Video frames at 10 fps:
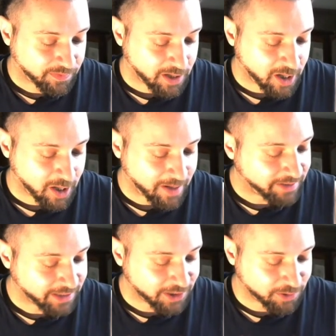I
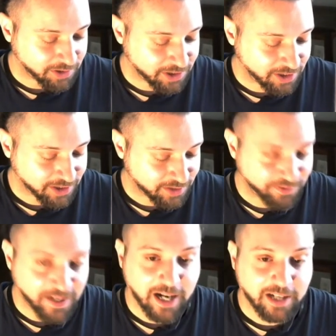like this one just because it's
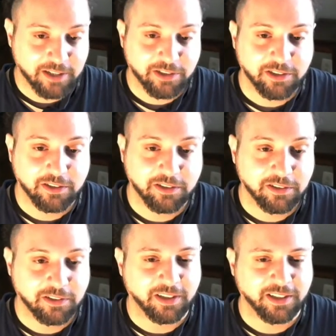fast.
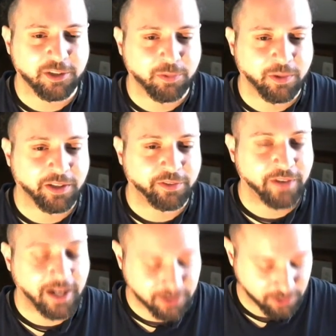I think it's one of the
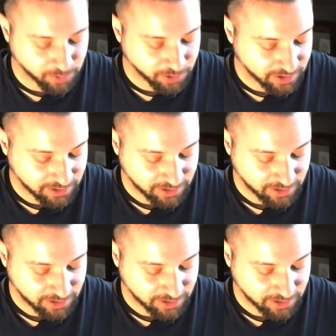faster ones.